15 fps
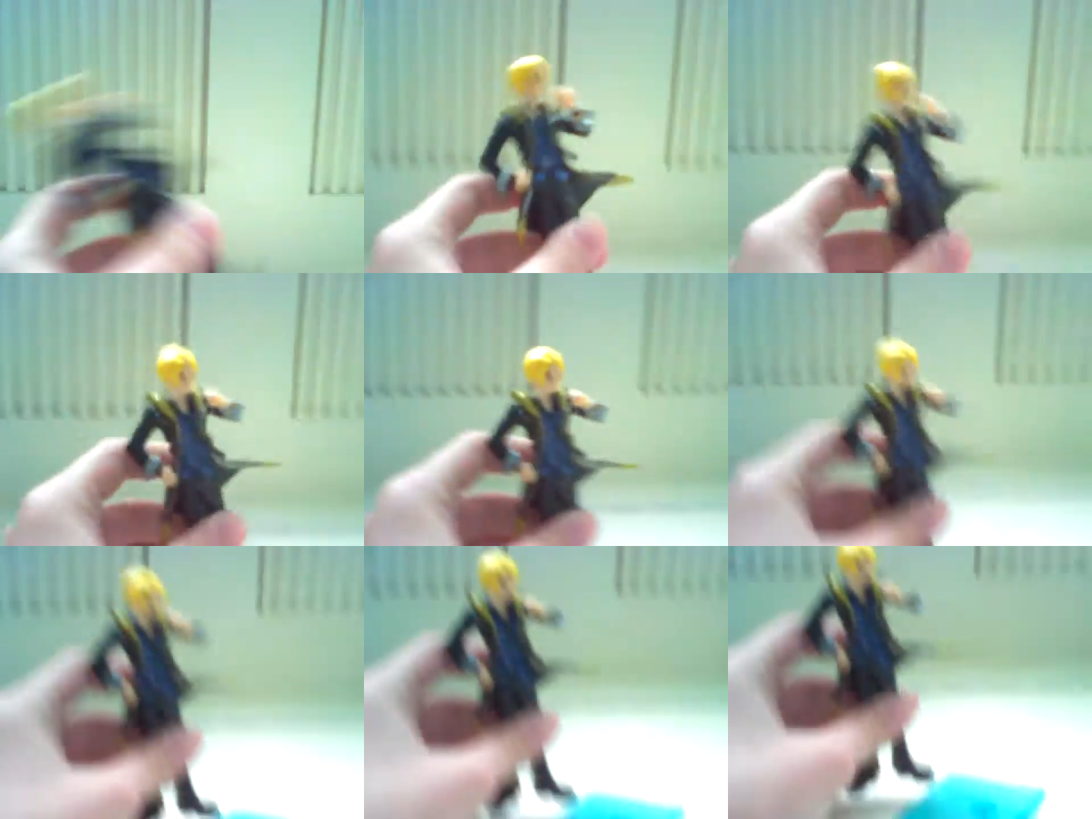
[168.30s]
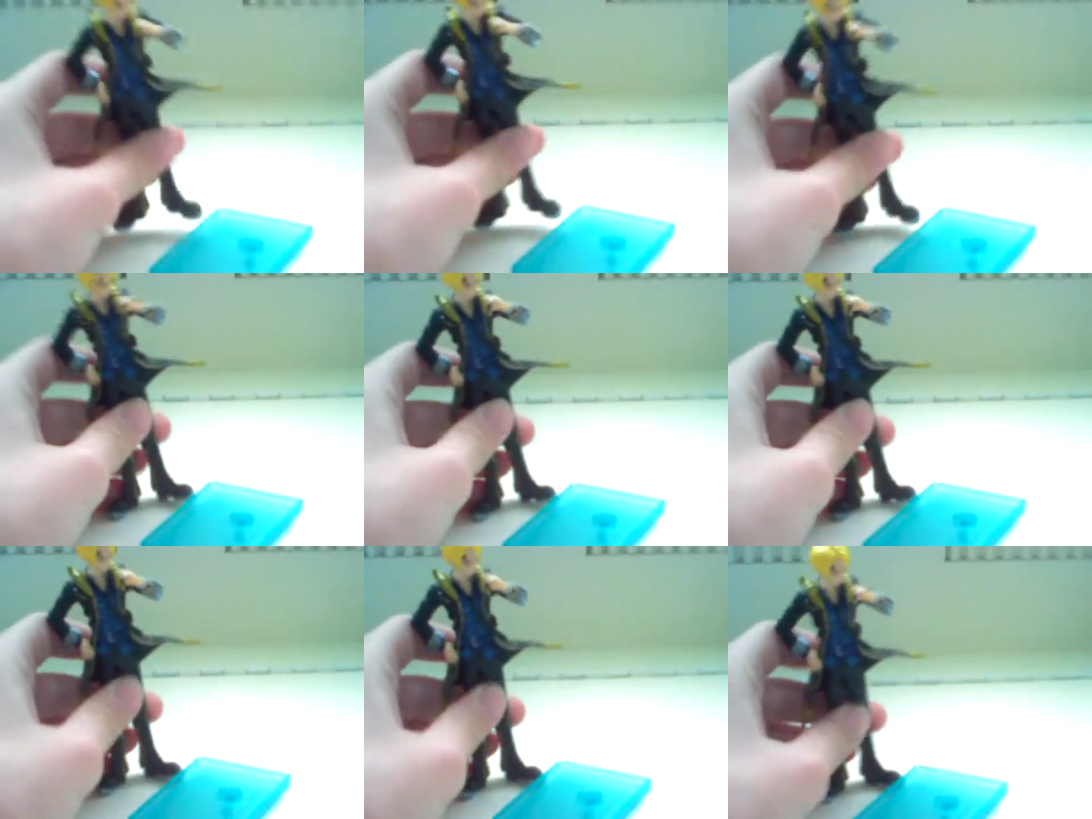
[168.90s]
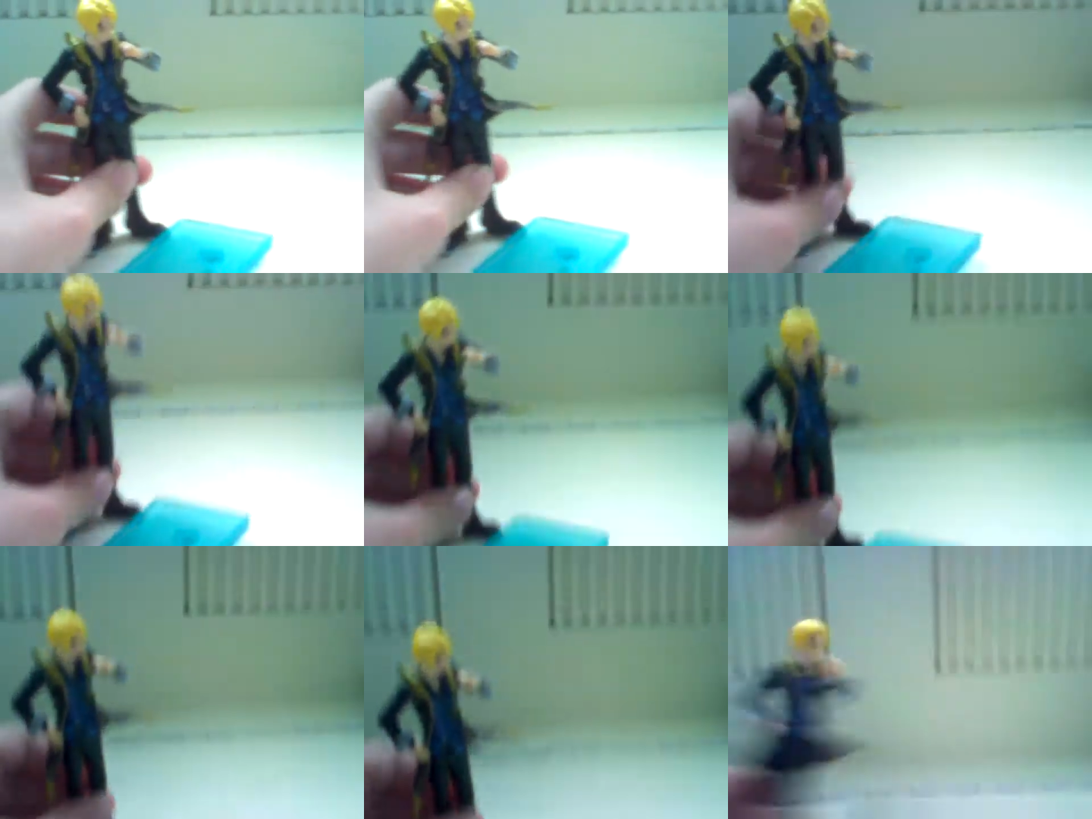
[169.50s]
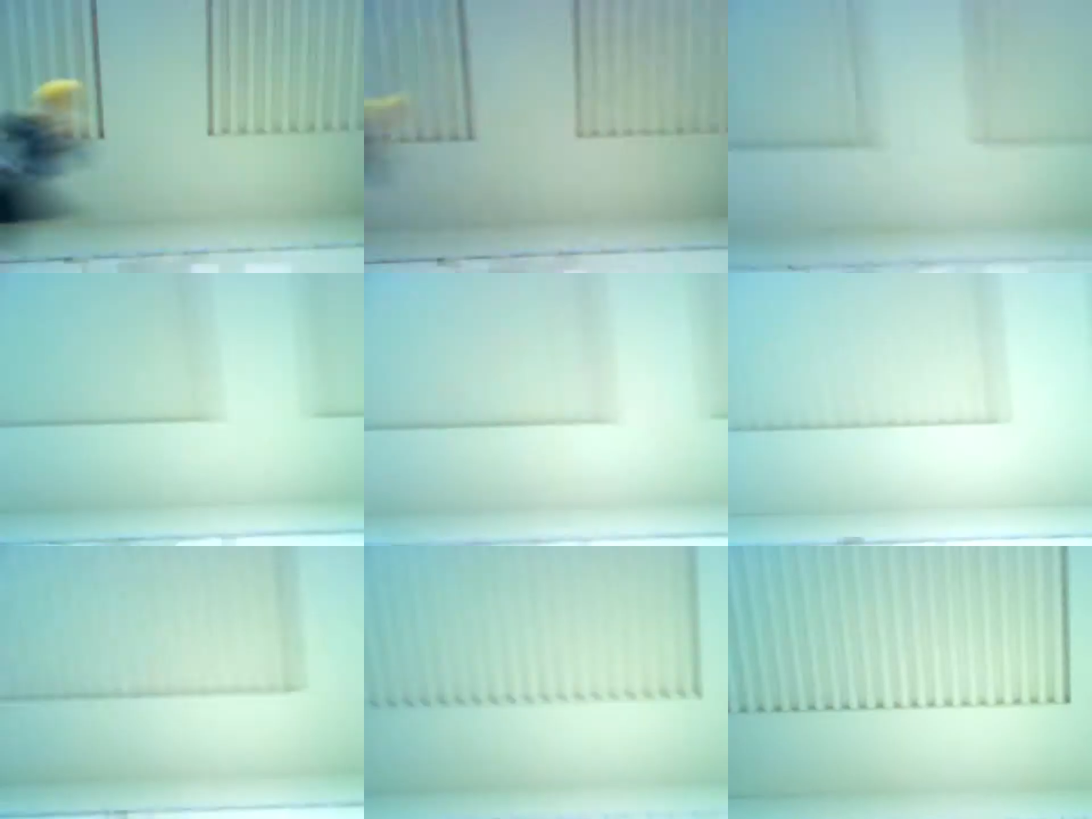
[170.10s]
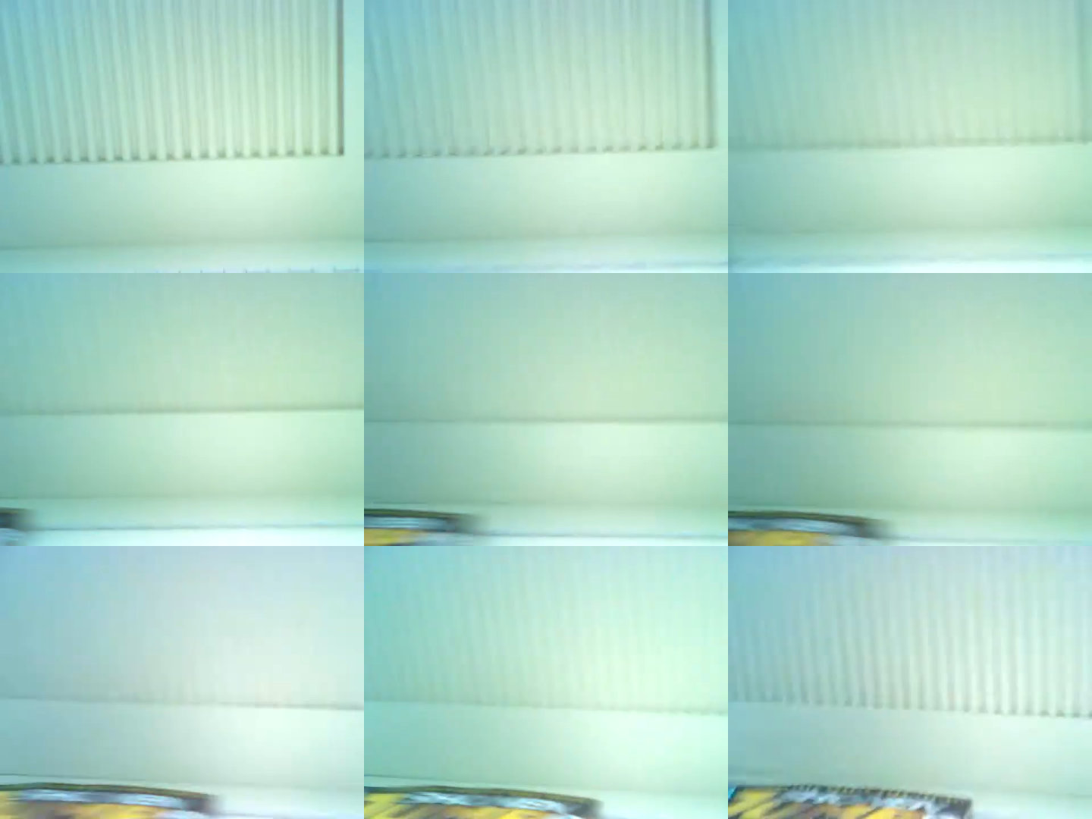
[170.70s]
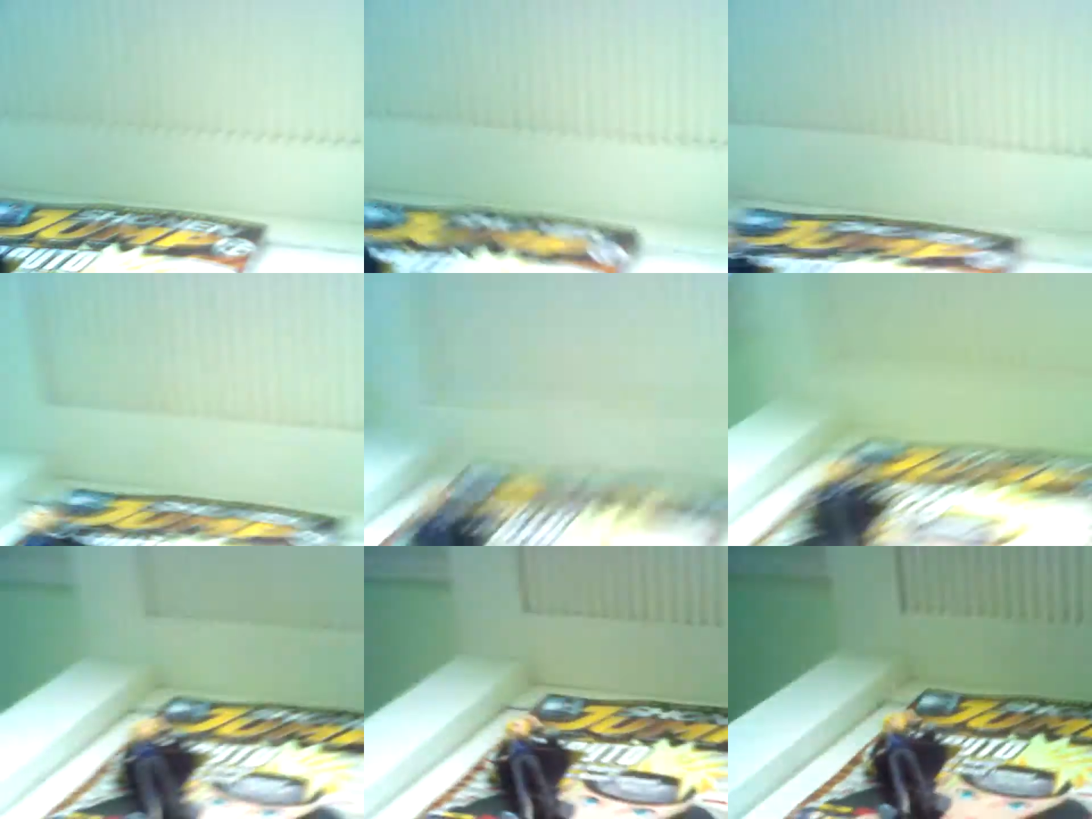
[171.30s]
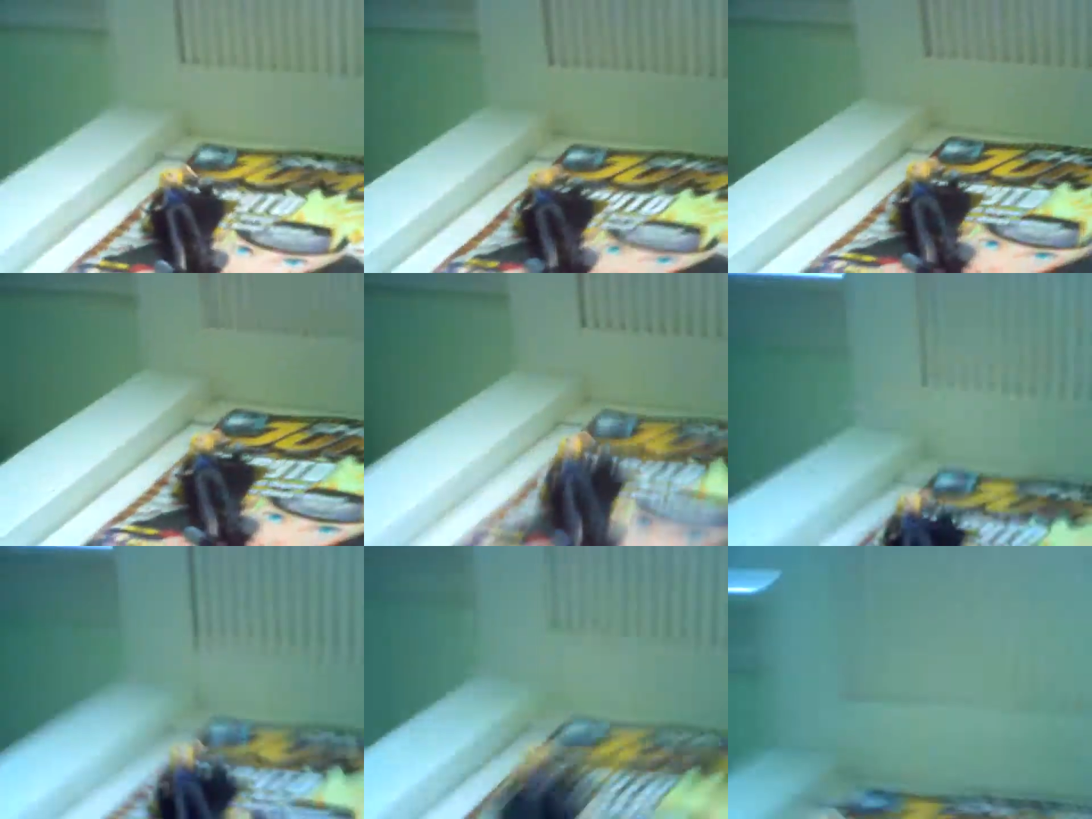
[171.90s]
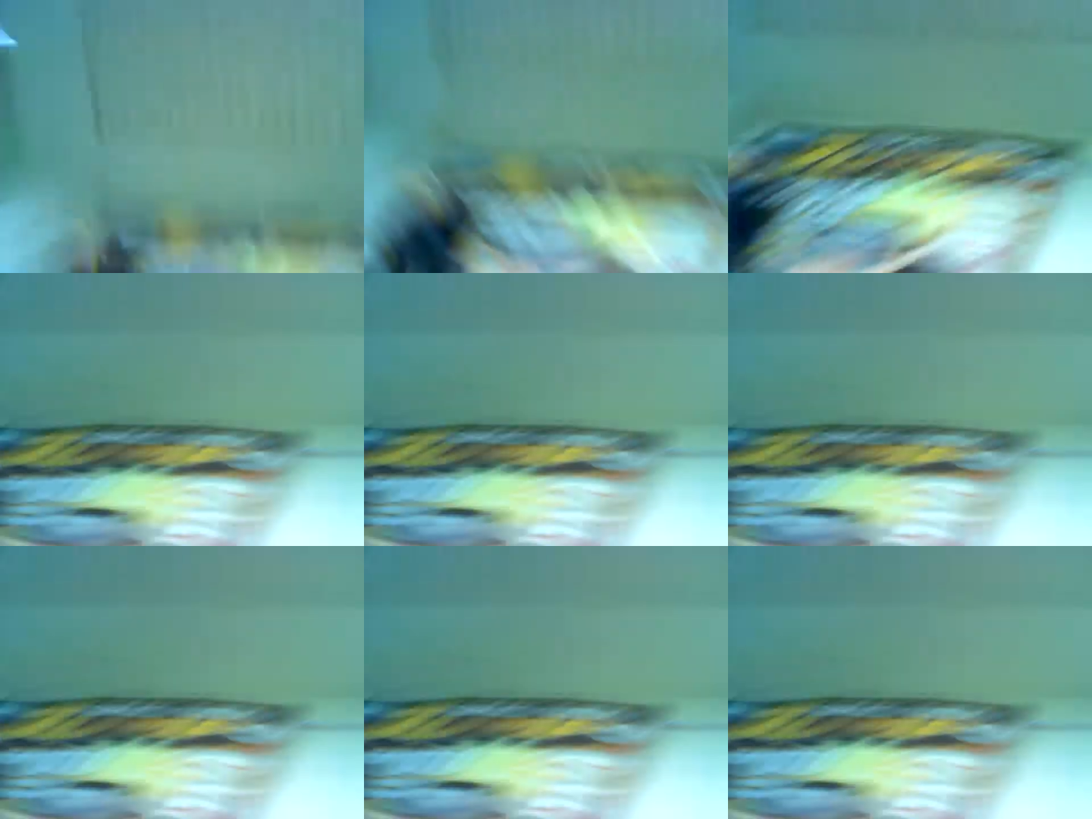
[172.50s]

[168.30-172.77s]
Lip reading: (no speaker visible)